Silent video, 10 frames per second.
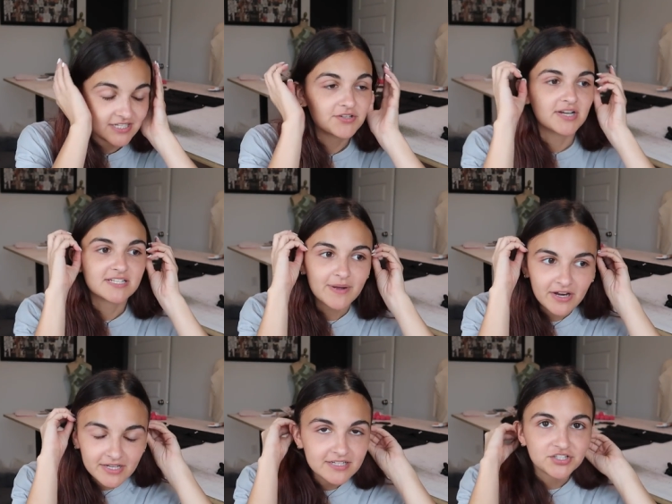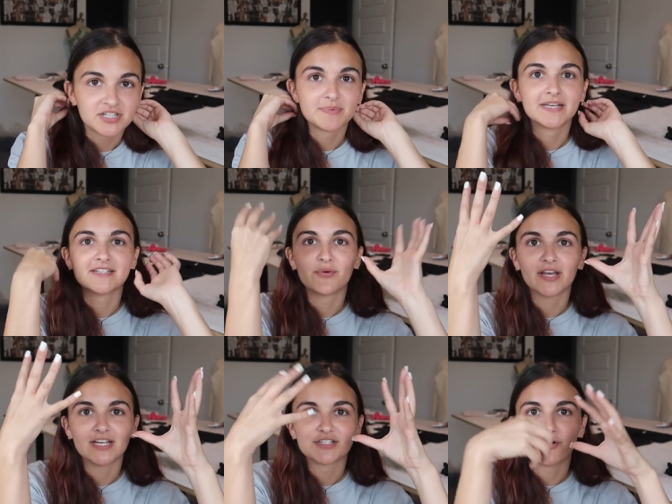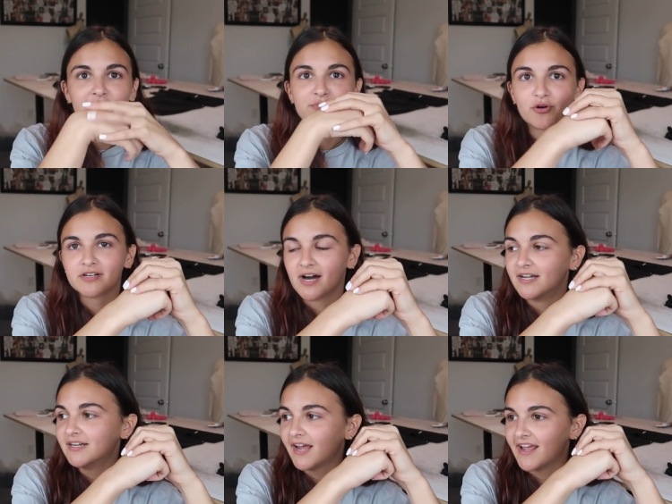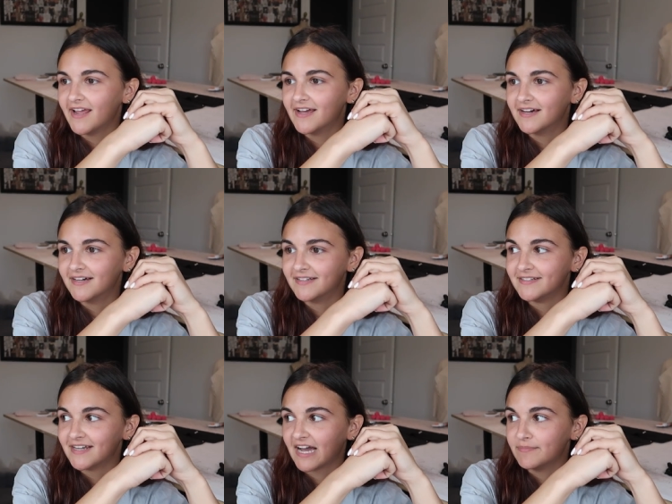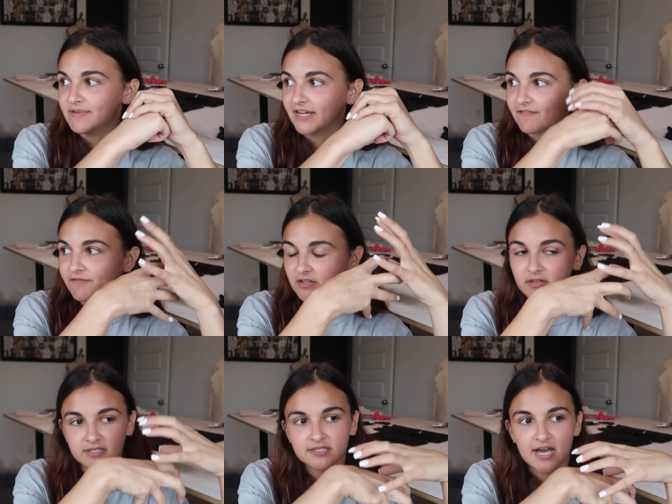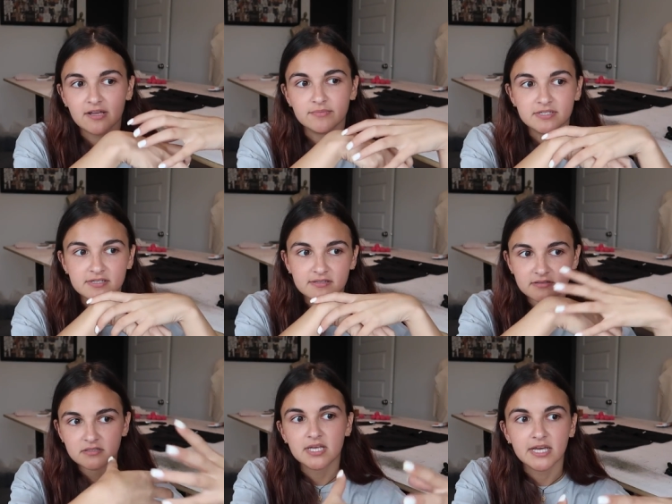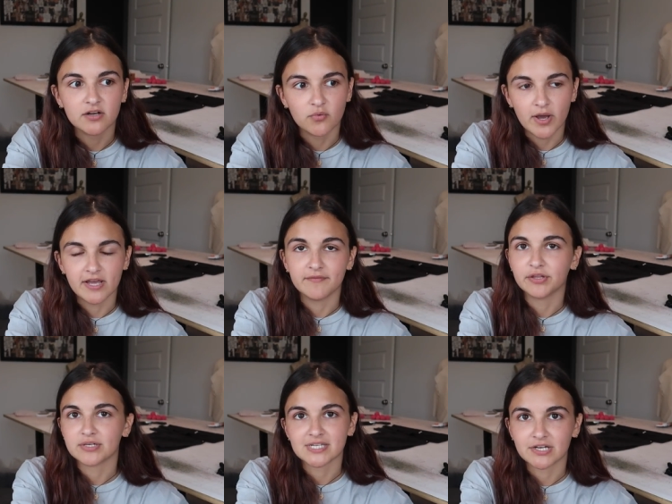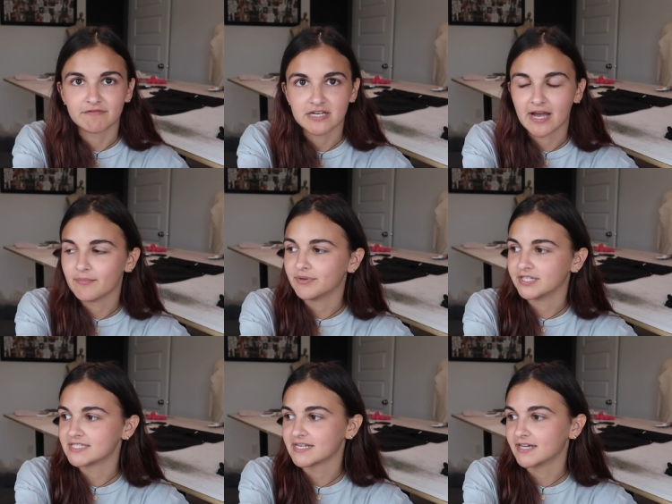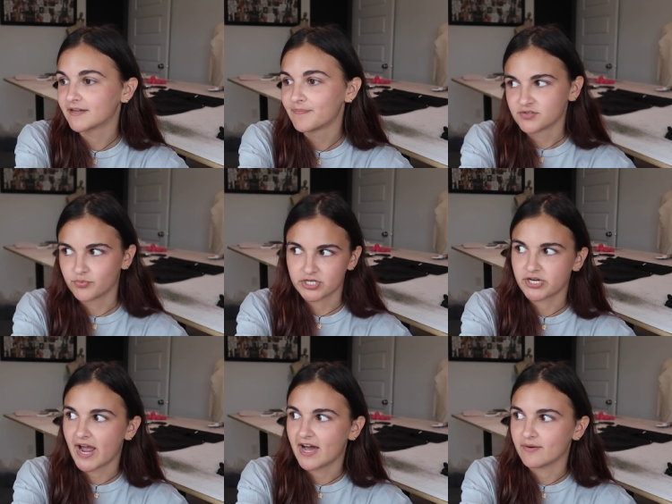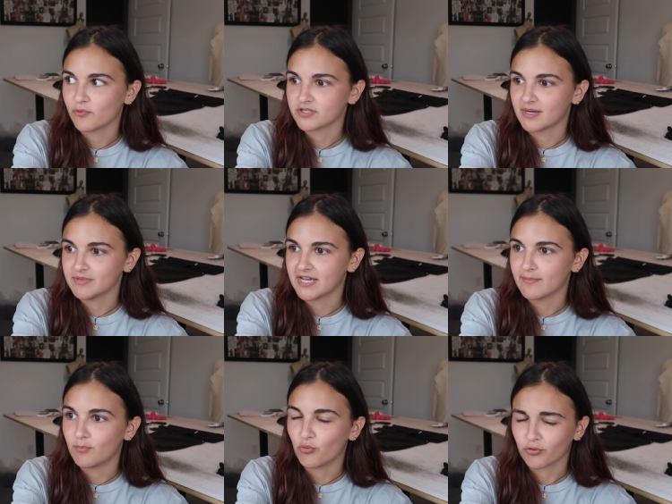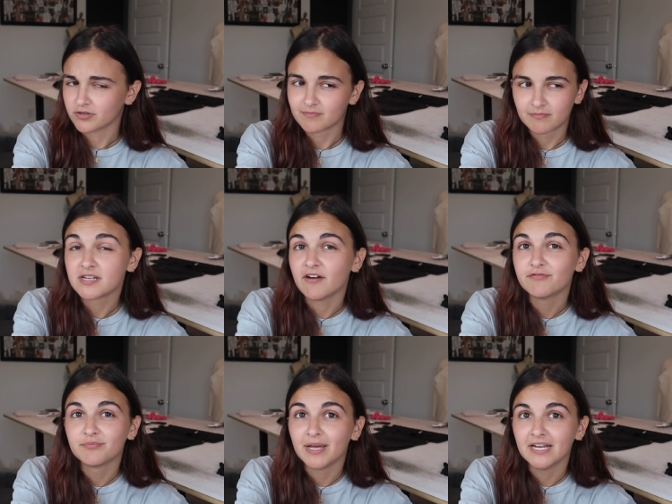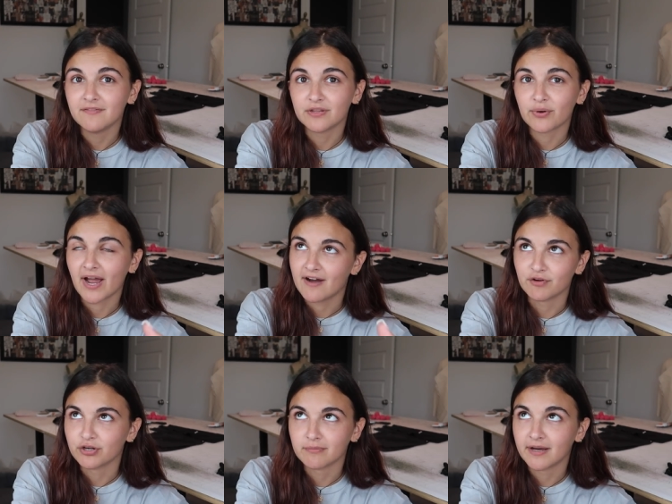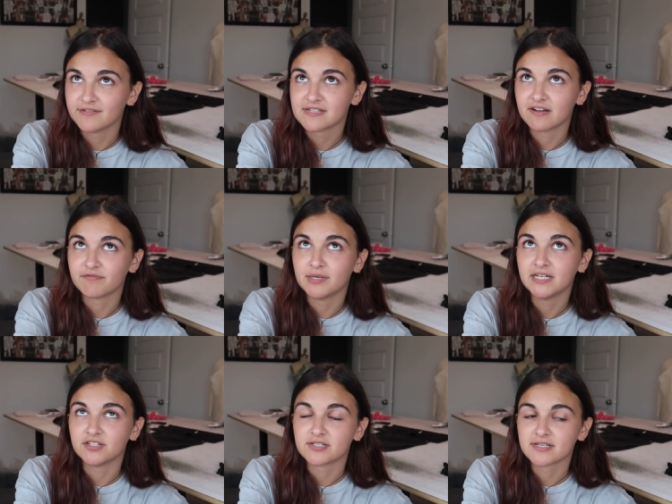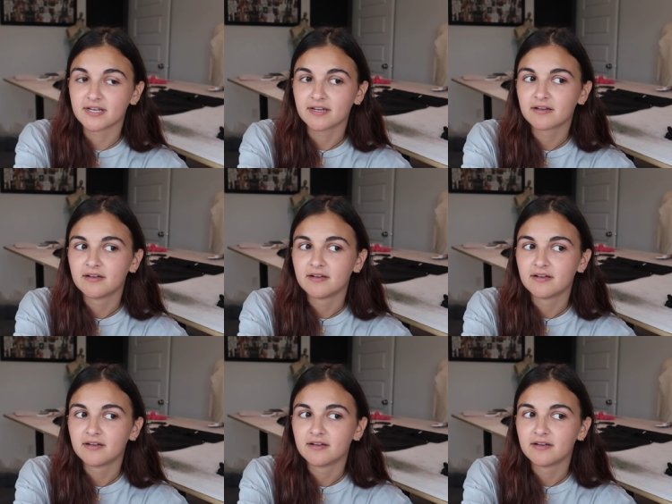stressed about it just because I want to get so much more done, and I like feel like time is taken away even though I still have time. But it's like, just wish I had more time to get more stuff made, even though I have a good amount of stuff made. I just like,